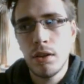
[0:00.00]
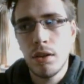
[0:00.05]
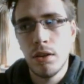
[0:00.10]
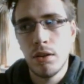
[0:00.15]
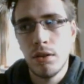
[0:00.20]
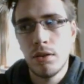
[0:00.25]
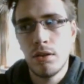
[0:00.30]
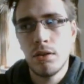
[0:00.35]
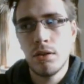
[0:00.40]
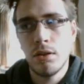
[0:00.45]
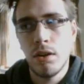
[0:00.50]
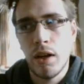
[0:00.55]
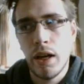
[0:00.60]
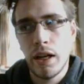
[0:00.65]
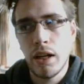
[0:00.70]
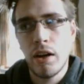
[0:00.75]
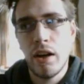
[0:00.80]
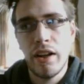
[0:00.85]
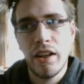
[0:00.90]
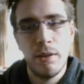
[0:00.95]
because
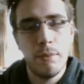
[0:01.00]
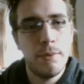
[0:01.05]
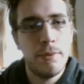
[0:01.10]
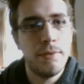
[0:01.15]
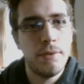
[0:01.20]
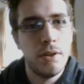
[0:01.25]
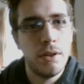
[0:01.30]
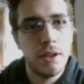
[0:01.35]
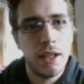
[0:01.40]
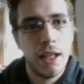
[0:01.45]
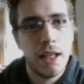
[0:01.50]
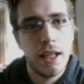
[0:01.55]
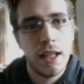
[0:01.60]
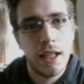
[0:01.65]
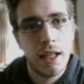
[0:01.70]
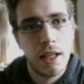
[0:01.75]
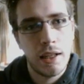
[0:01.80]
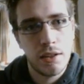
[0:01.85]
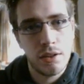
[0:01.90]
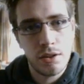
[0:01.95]
I kind of prefer
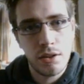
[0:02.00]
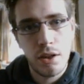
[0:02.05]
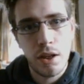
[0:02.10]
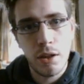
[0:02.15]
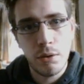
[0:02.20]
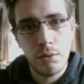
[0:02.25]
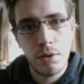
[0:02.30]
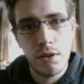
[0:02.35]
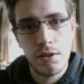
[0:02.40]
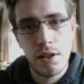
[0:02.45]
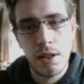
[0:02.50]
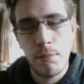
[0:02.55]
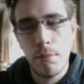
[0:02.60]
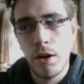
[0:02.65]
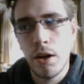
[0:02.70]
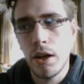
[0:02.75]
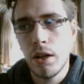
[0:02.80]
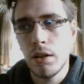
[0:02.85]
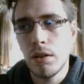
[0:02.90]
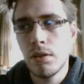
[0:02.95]
Kenny King's style to
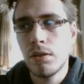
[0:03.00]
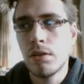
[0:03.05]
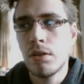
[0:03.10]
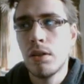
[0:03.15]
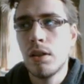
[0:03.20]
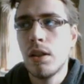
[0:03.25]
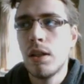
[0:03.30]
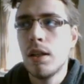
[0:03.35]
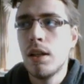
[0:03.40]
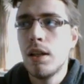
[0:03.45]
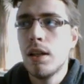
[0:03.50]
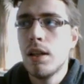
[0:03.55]
Zema Ion's.